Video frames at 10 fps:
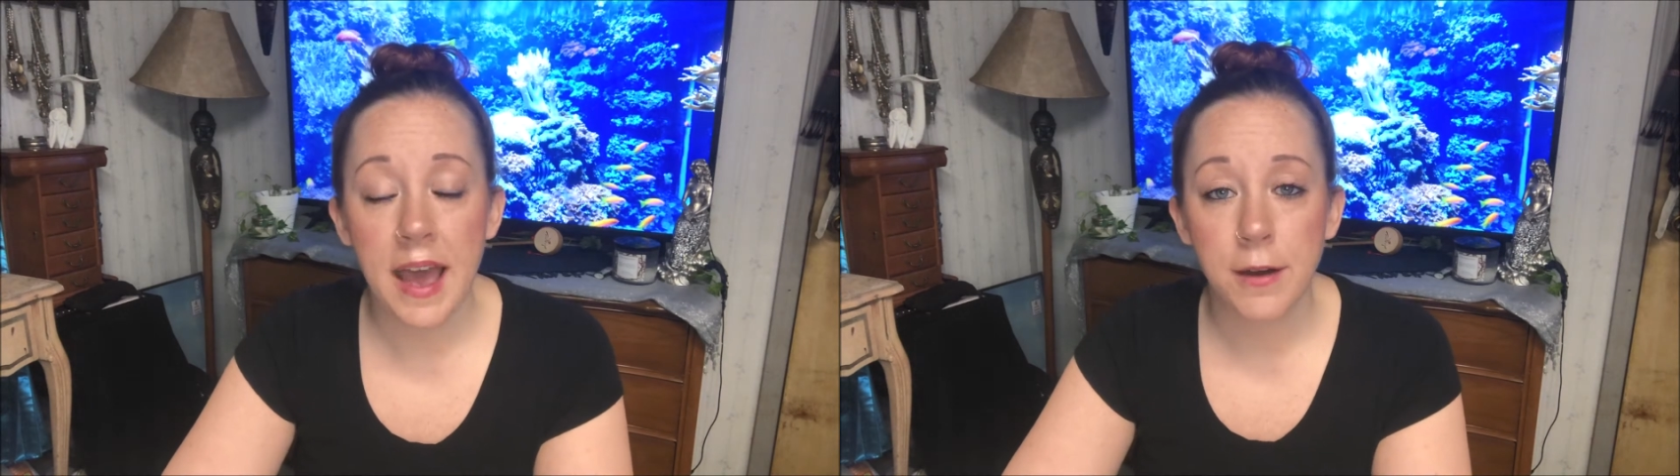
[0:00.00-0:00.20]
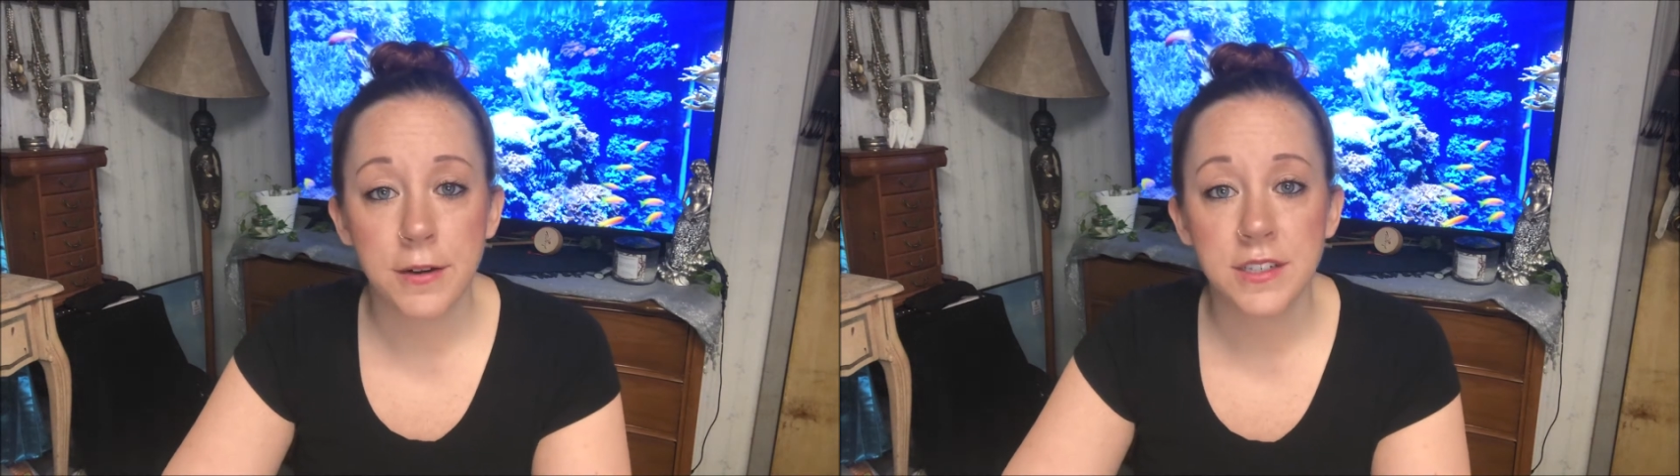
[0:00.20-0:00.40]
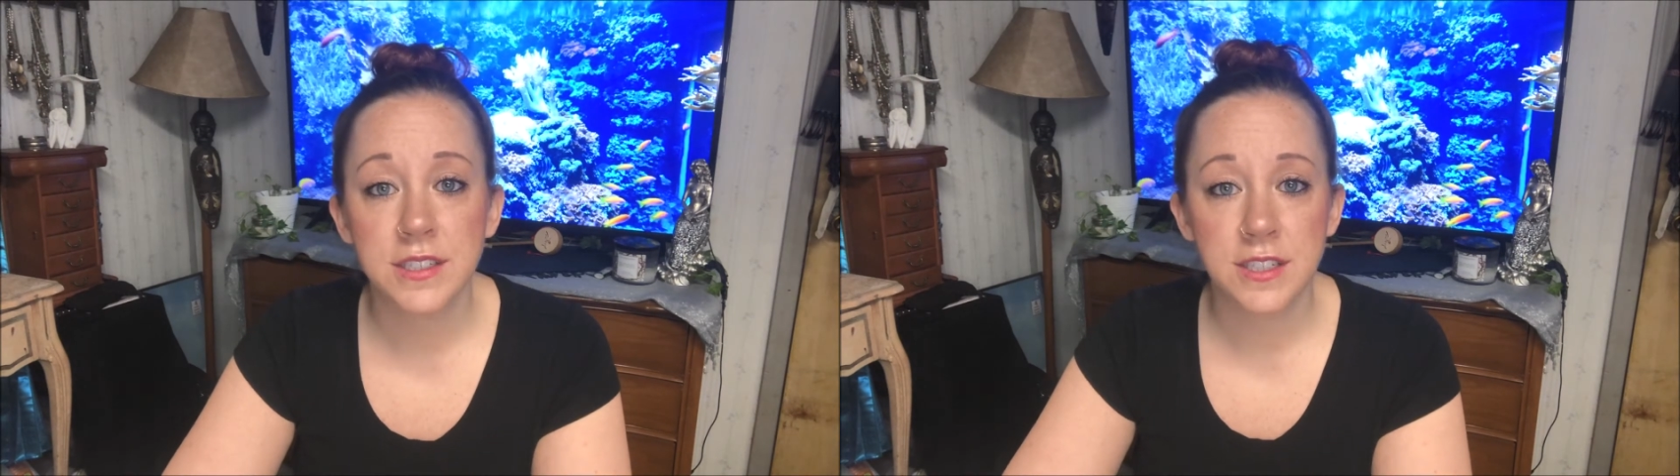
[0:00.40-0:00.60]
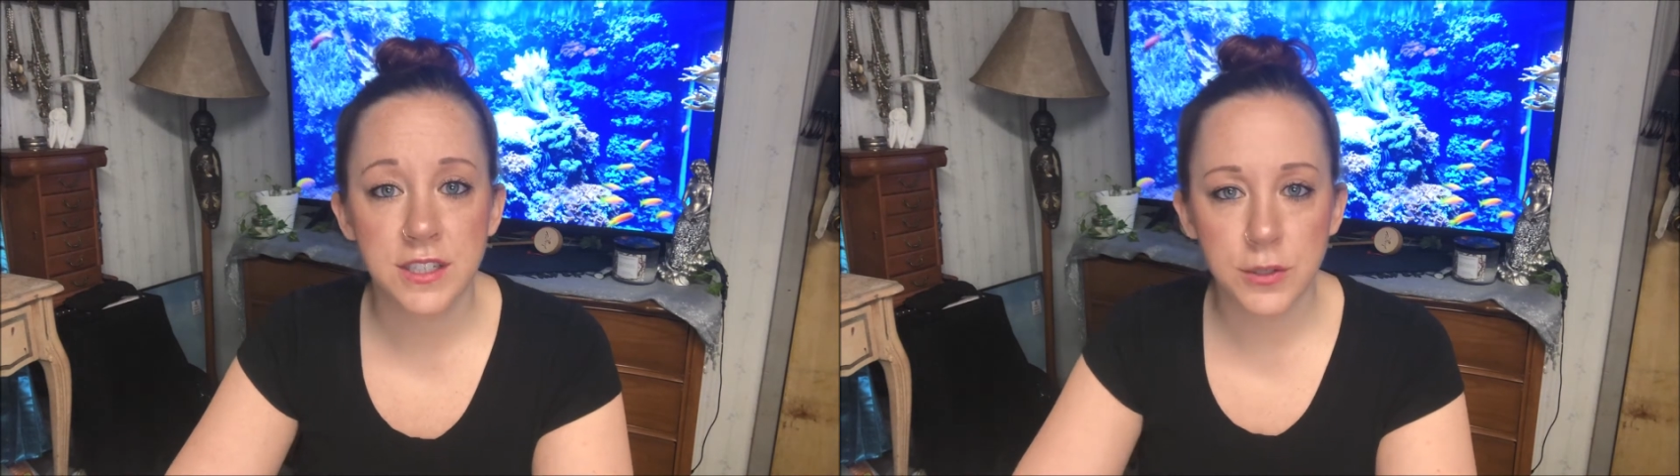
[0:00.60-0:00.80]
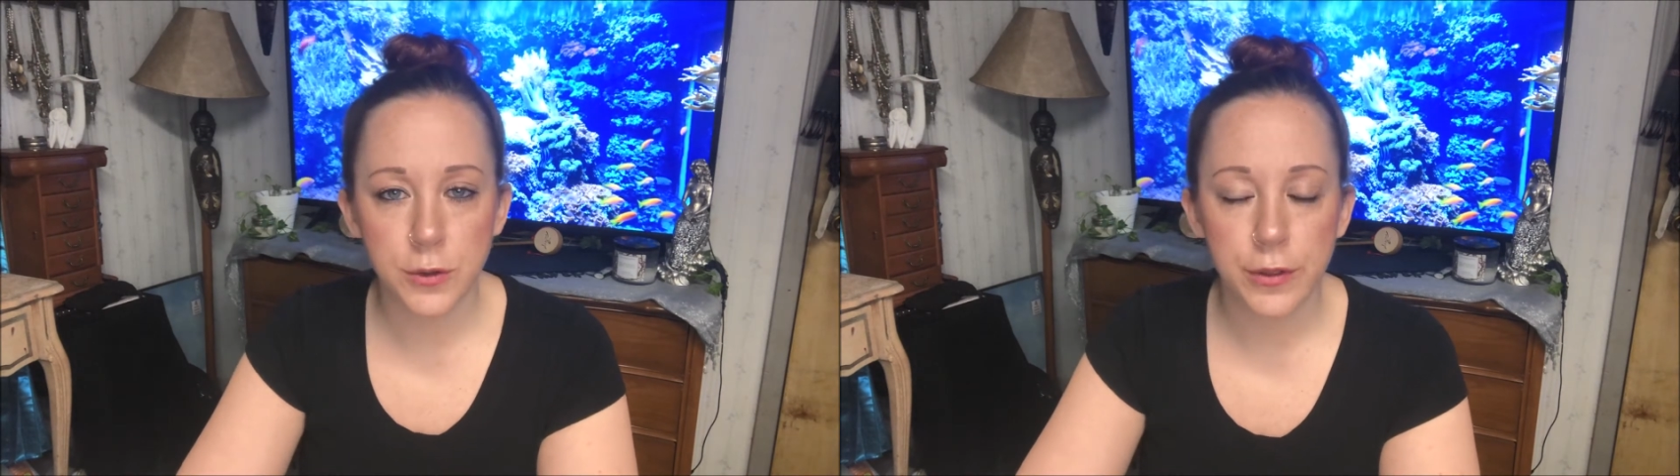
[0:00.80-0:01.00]
hours to
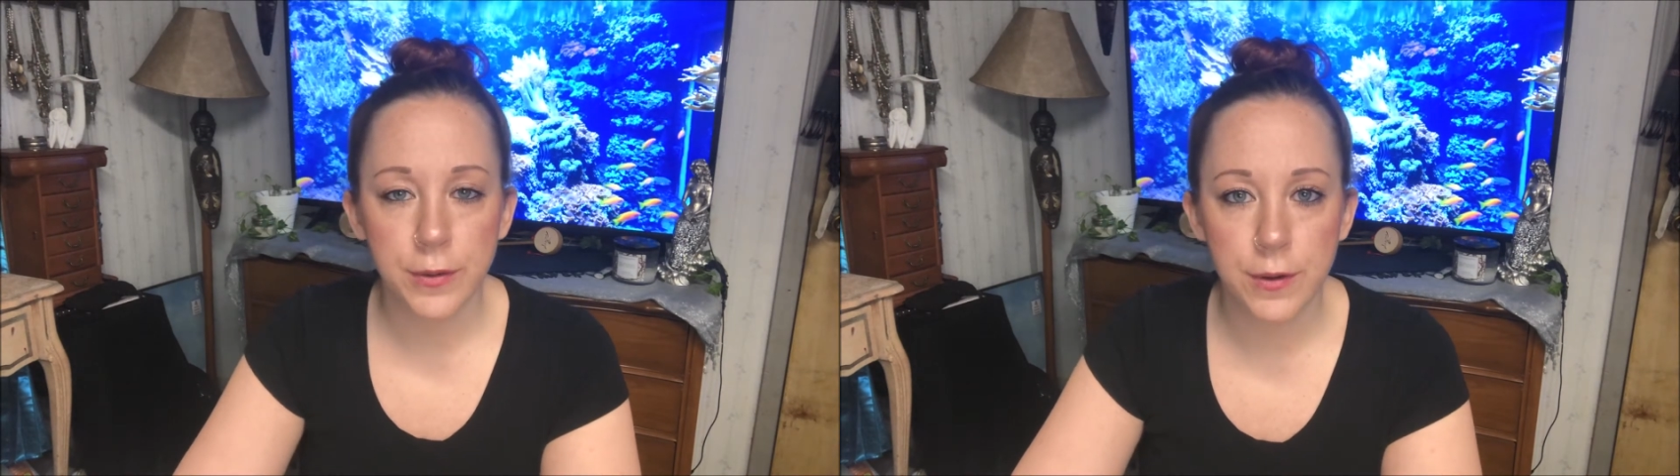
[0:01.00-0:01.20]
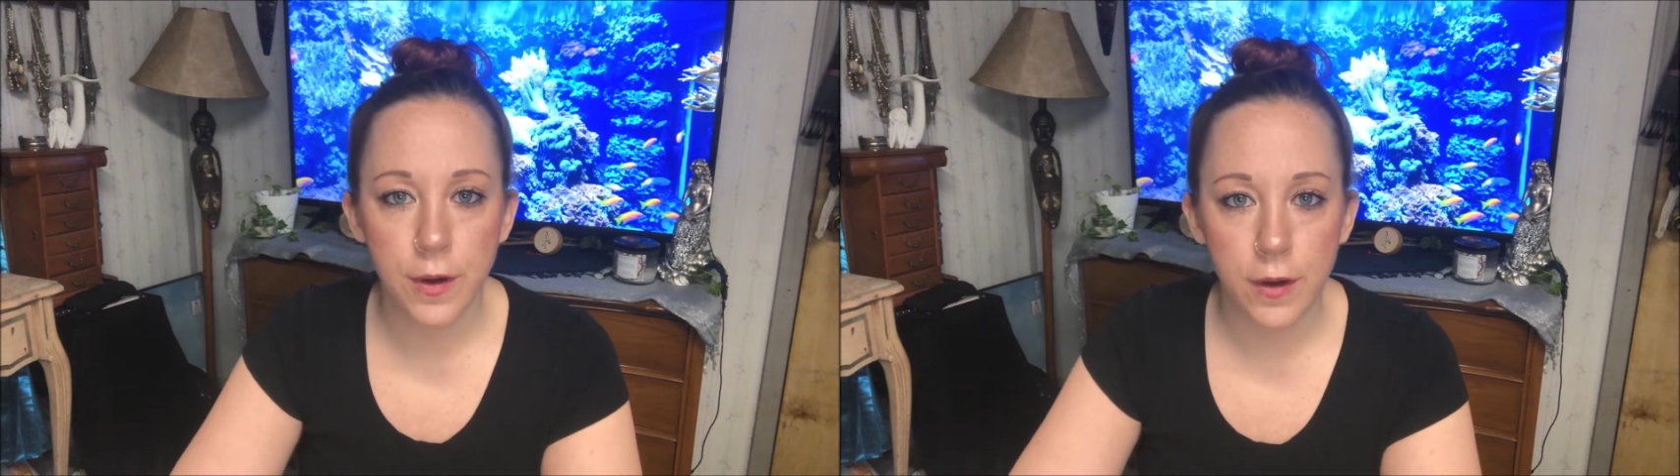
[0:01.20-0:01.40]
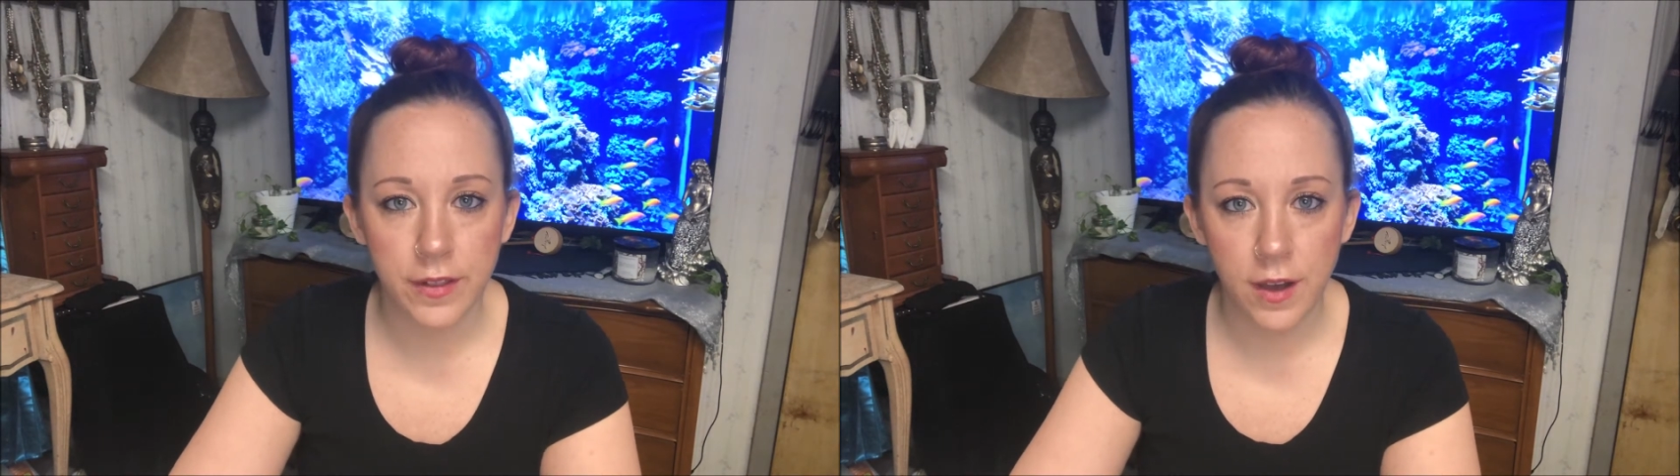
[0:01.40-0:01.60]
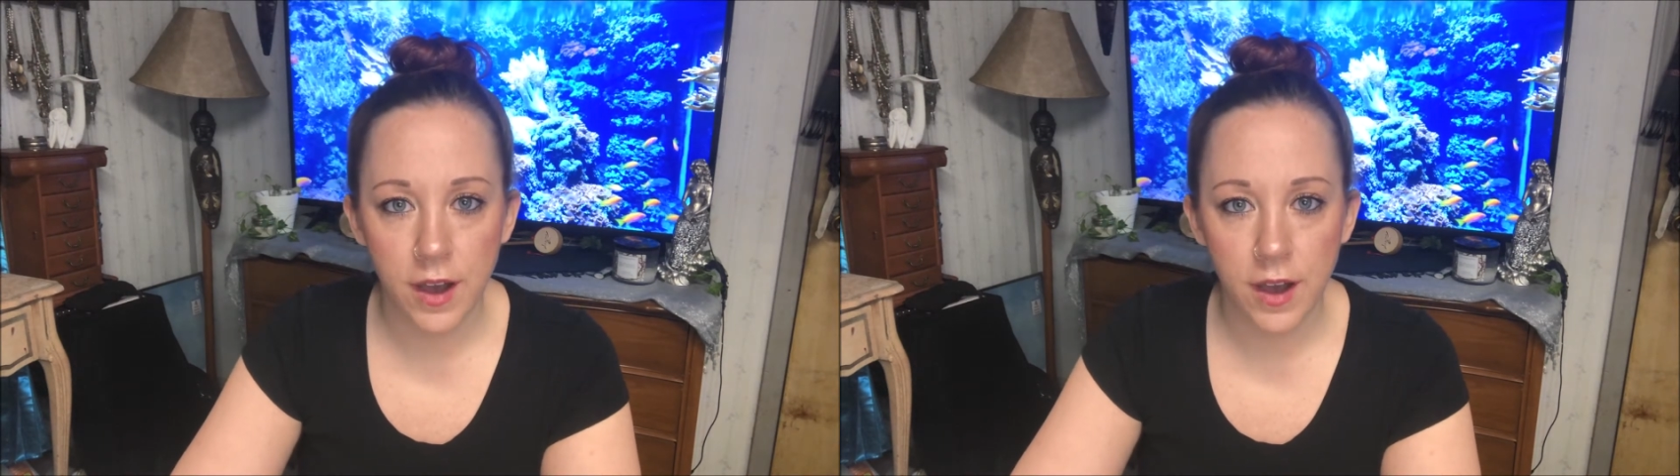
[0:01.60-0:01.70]
scroll through all the